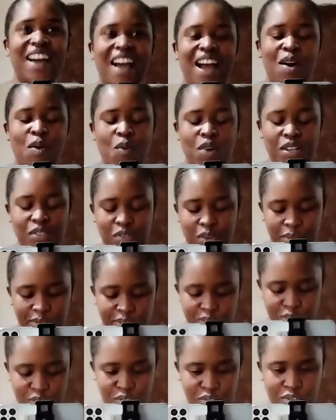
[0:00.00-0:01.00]
I was going
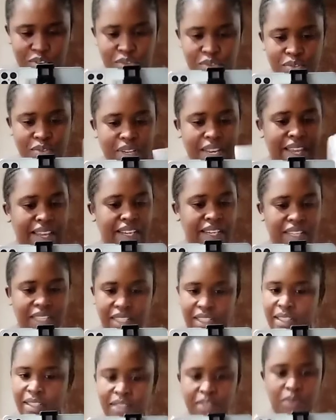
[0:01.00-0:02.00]
to show you like
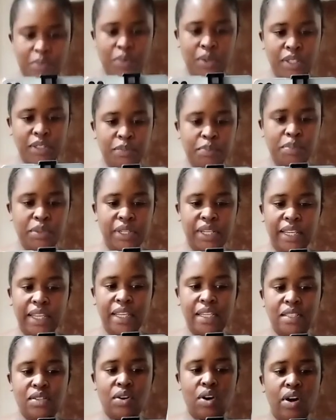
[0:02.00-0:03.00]
while putting
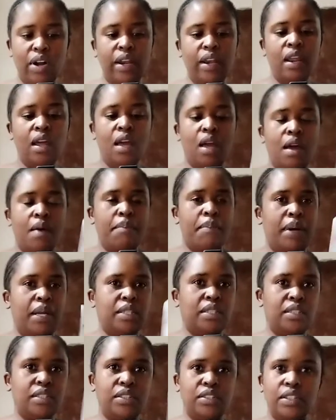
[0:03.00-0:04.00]
it on,
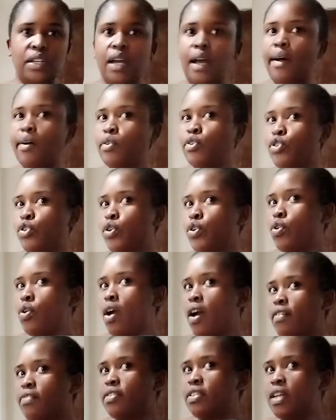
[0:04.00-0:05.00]
but I'll show you
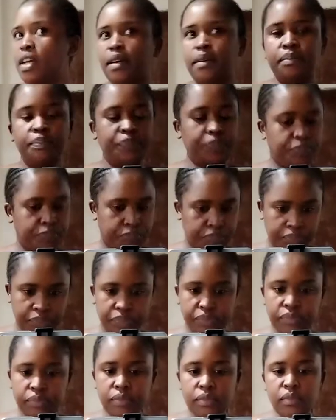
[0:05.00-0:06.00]
after
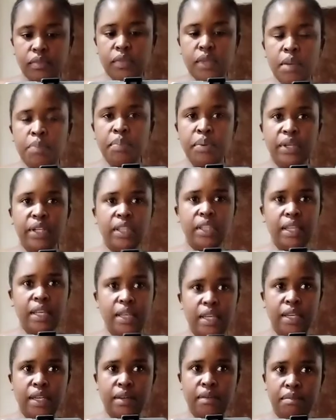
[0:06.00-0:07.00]
putting the